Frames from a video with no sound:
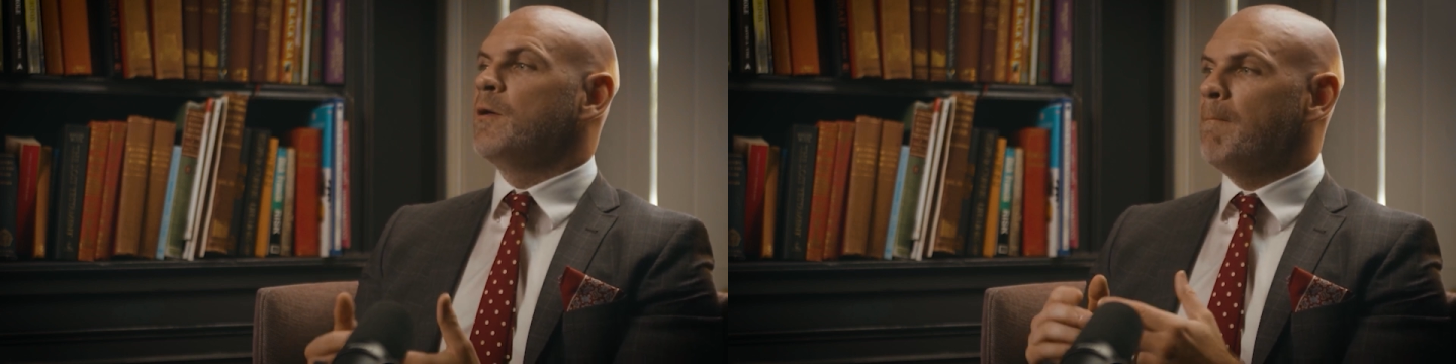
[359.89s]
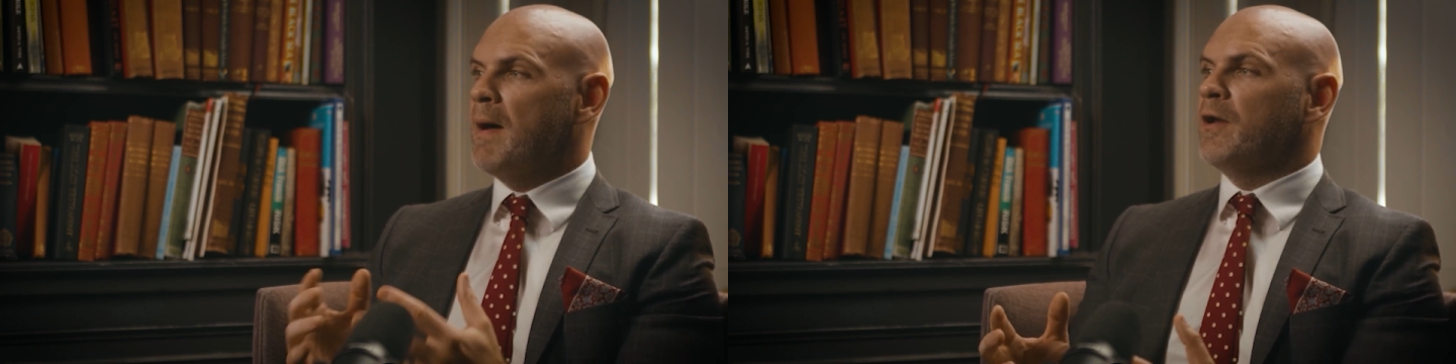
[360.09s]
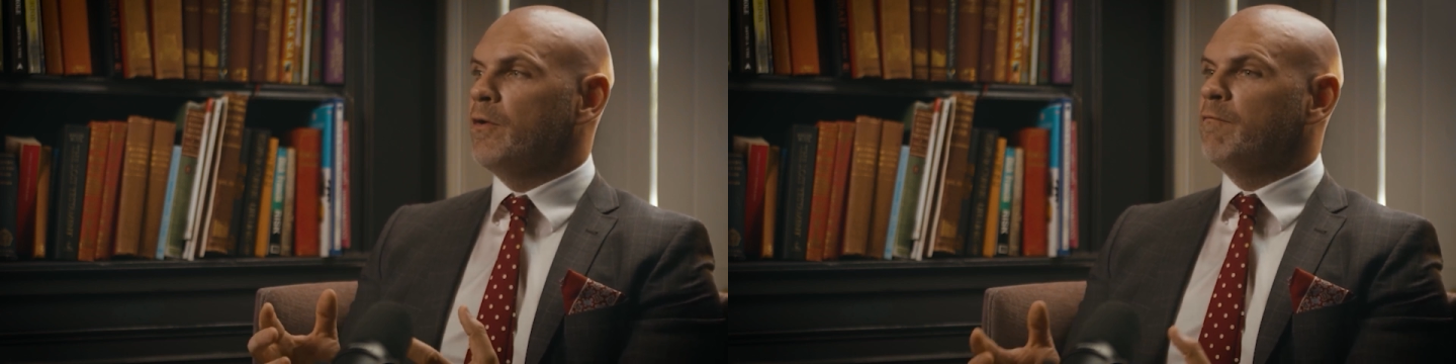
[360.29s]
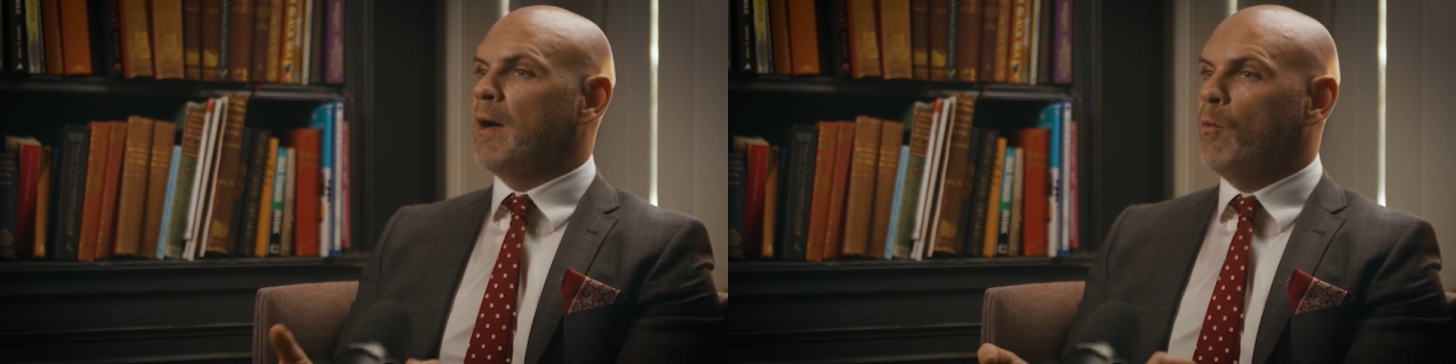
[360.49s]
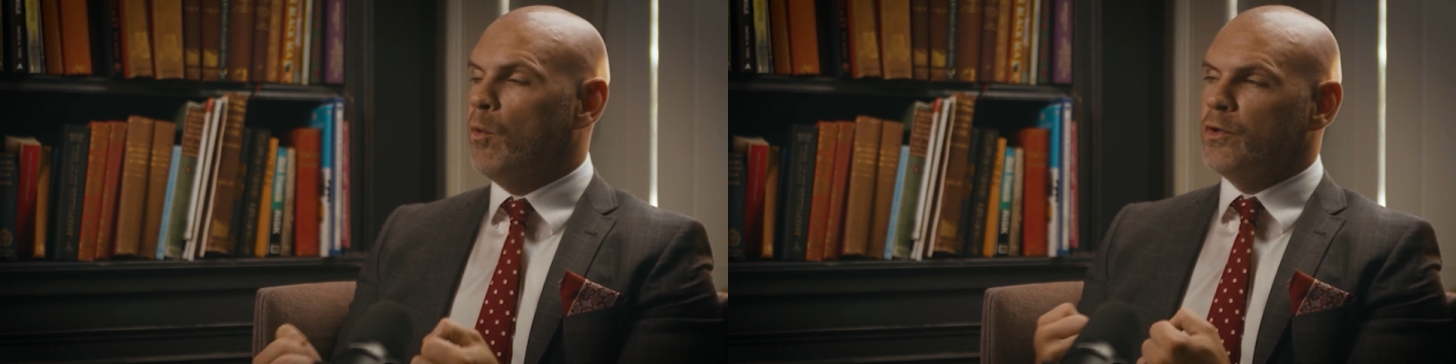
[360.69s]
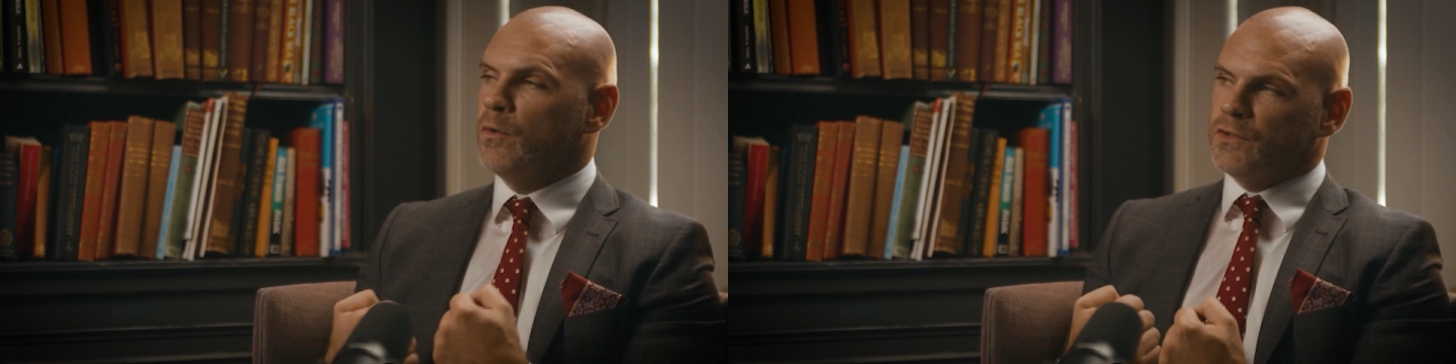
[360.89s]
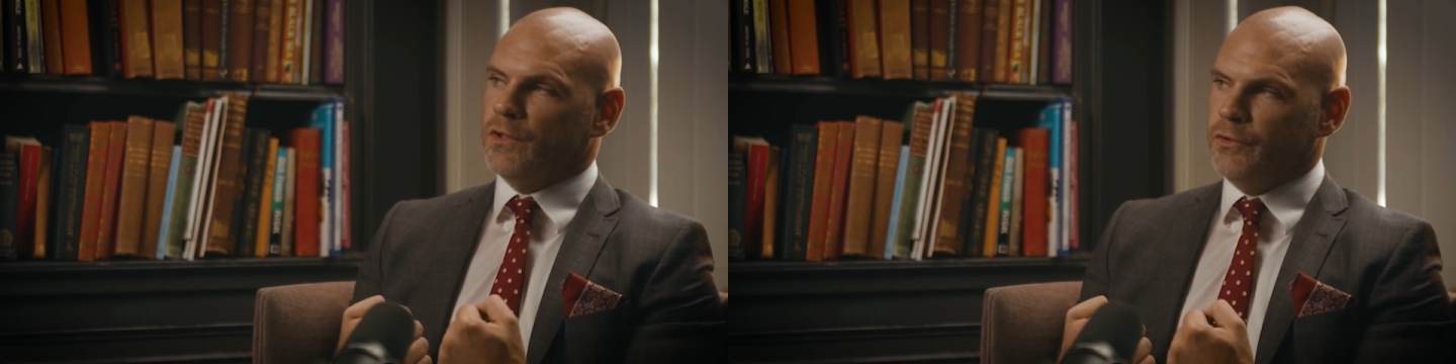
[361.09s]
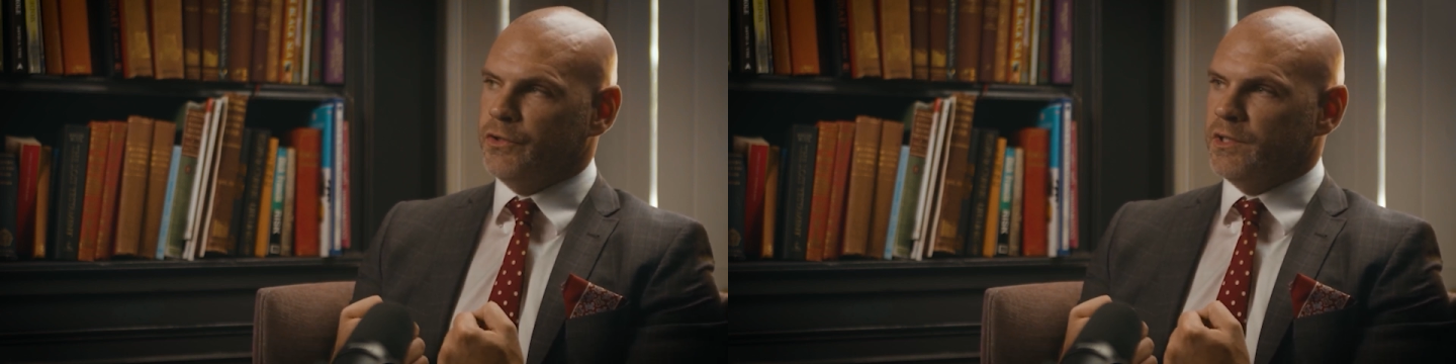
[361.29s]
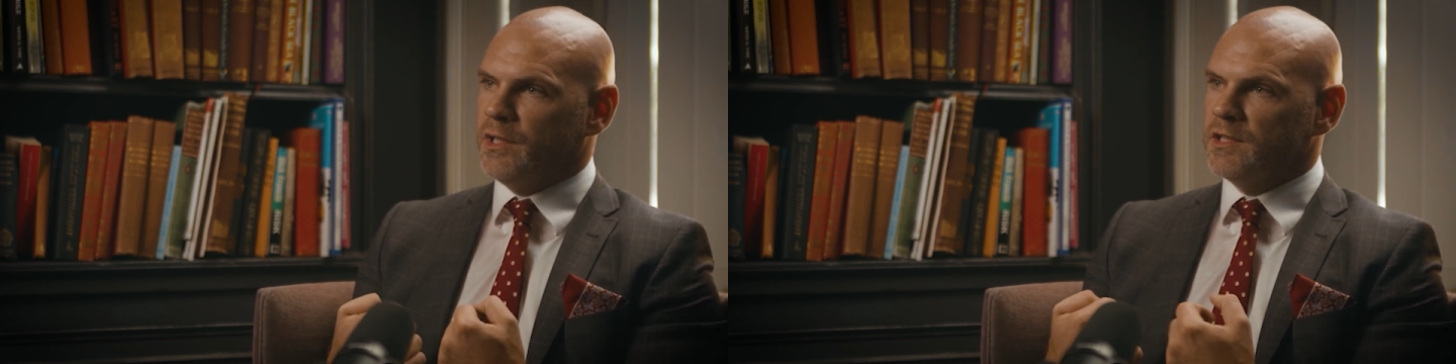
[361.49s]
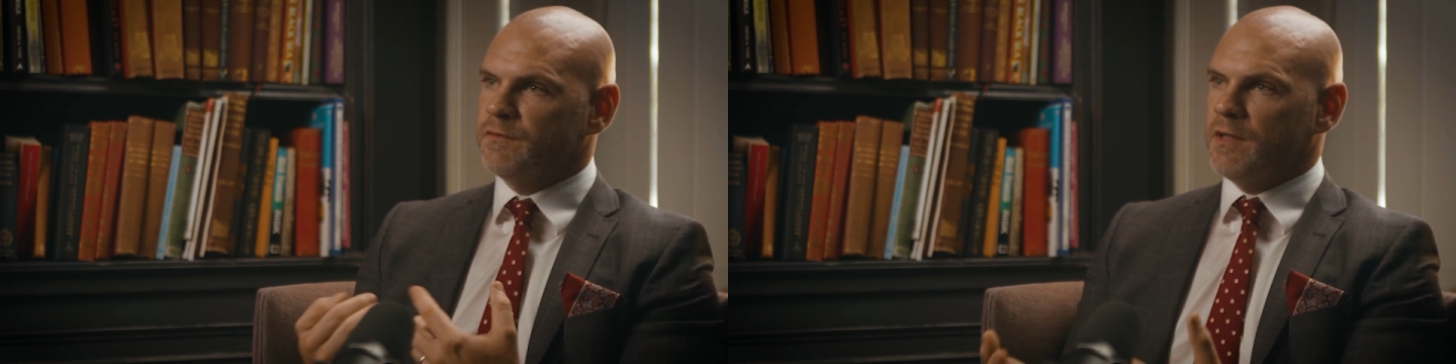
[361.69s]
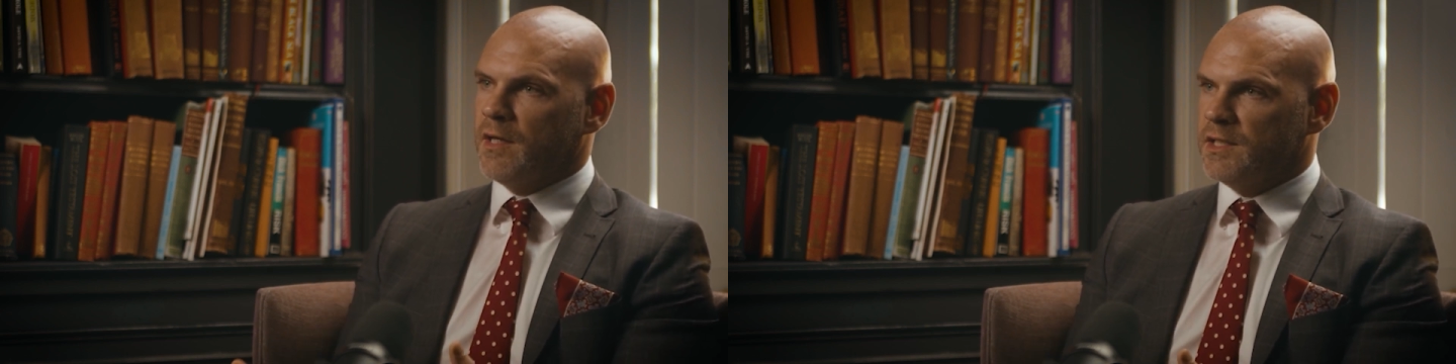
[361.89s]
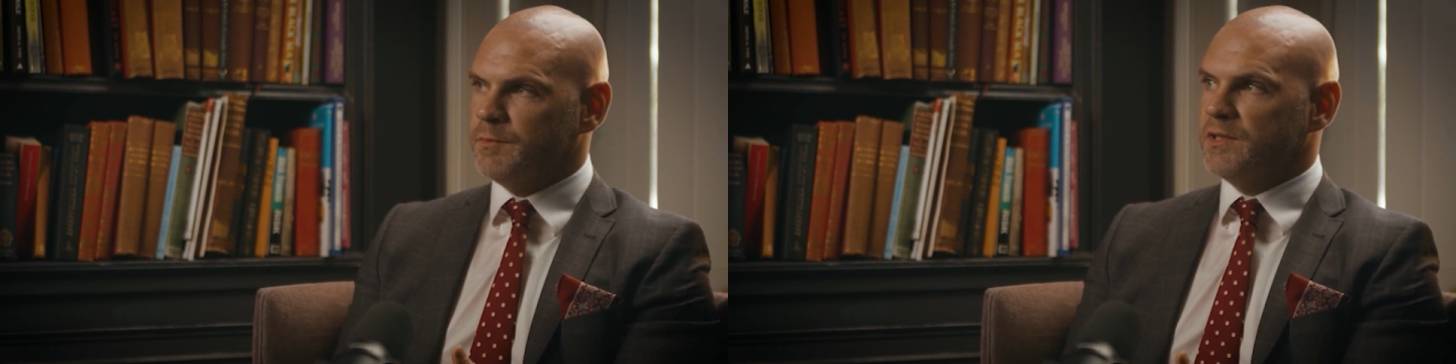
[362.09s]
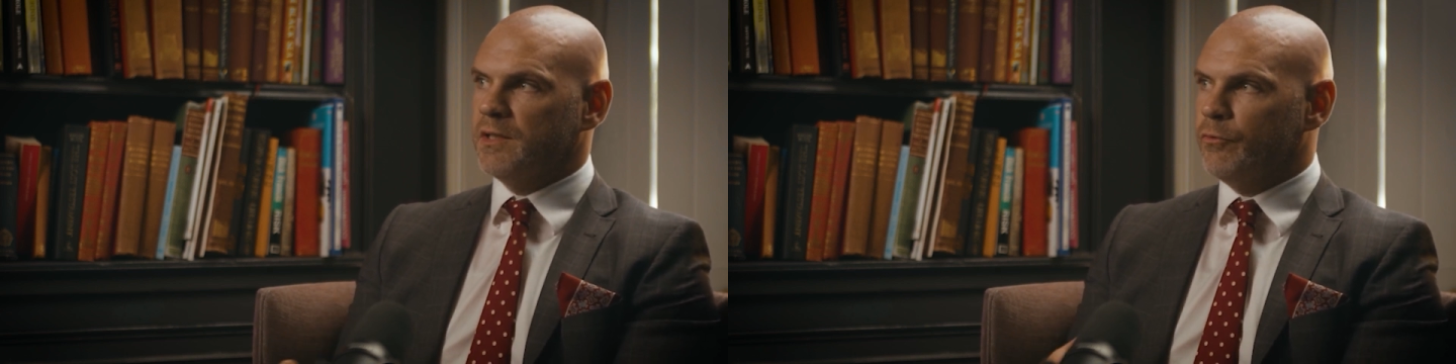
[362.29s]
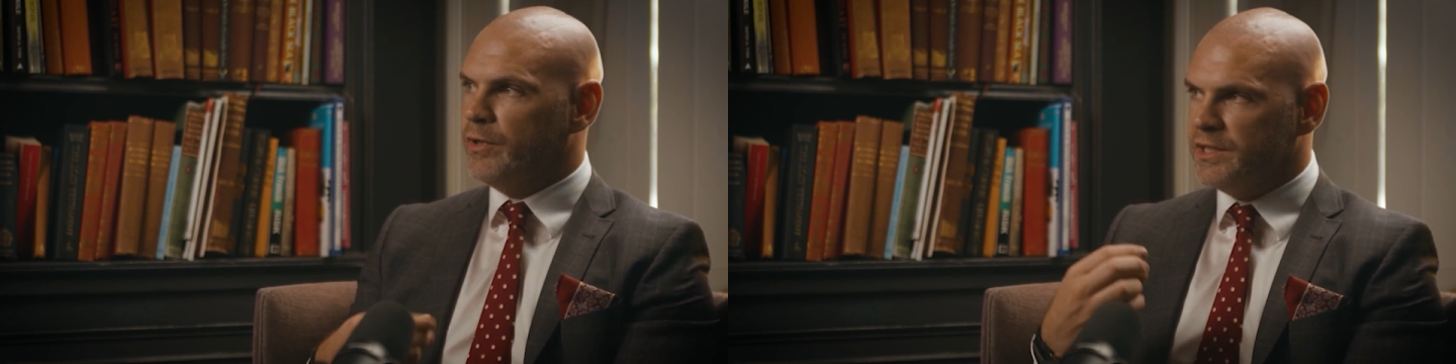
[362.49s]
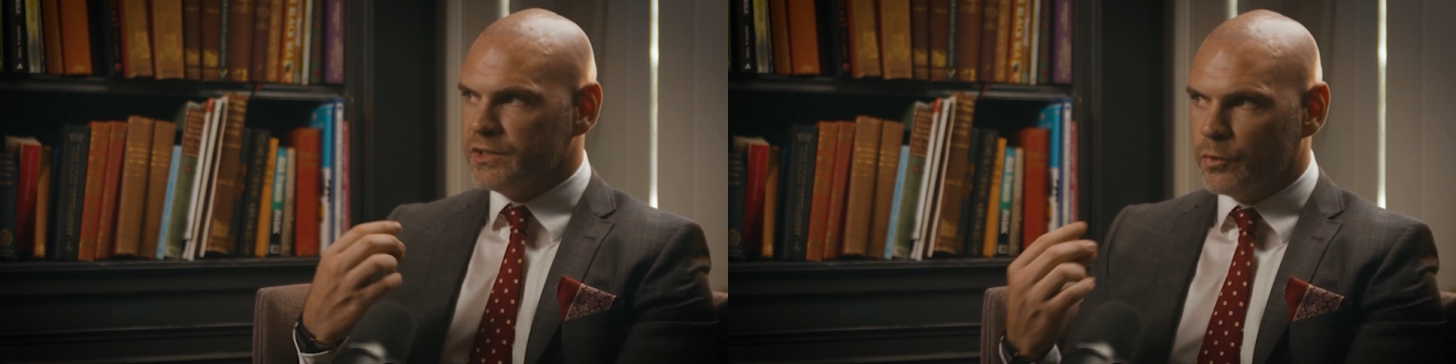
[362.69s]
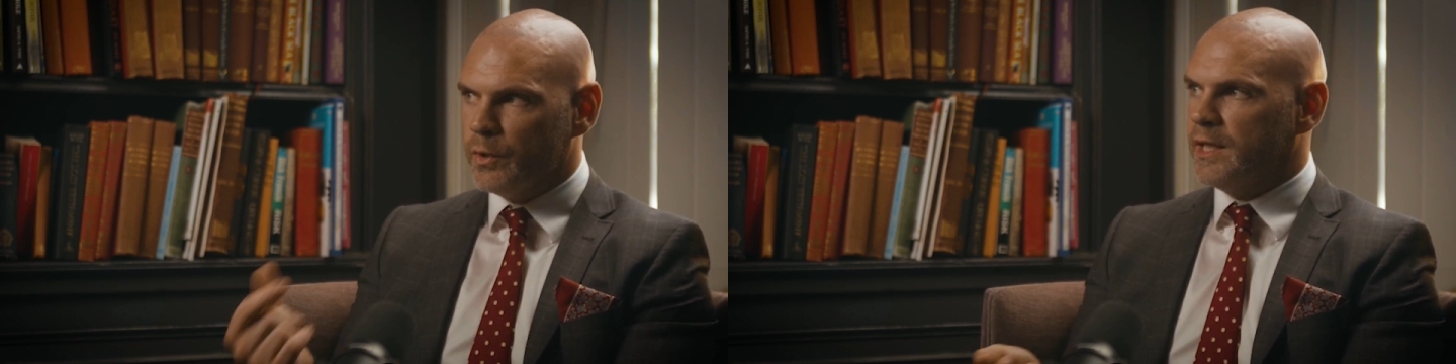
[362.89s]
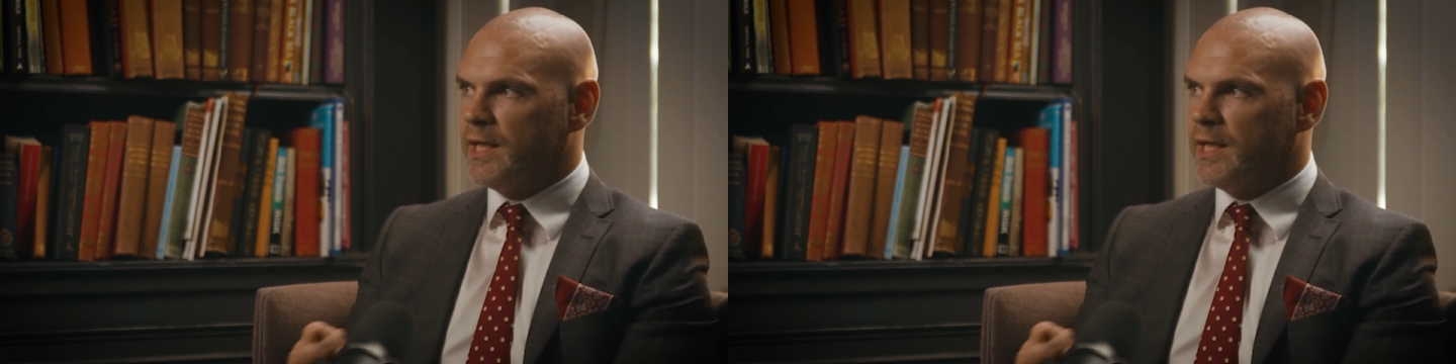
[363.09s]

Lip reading: manner about what your solution does for the customers that really just quickly